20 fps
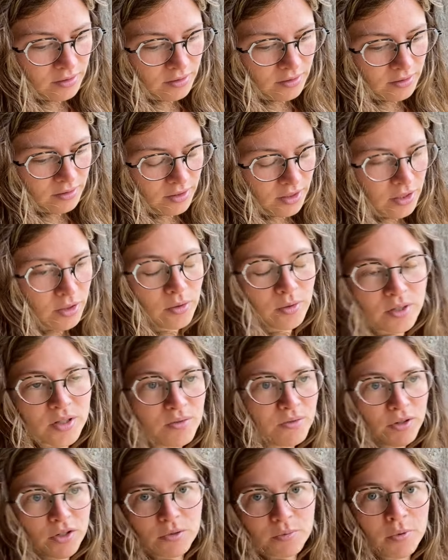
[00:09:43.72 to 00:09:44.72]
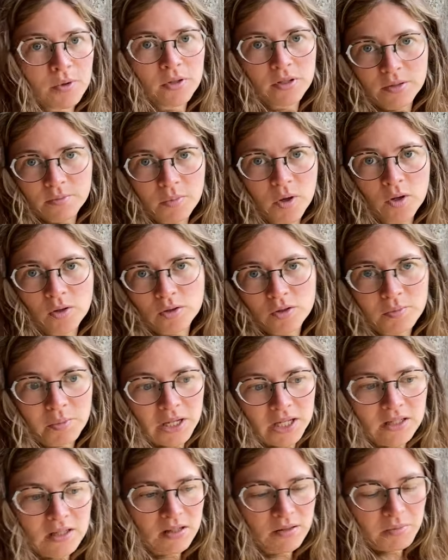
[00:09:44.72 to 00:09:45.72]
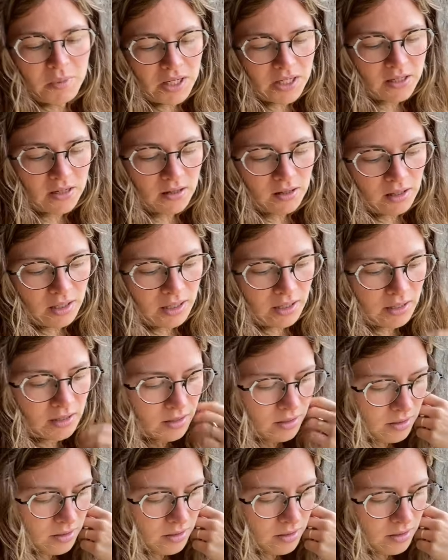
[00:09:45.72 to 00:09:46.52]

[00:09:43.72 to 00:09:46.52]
you know, it's for sm small spaces basically.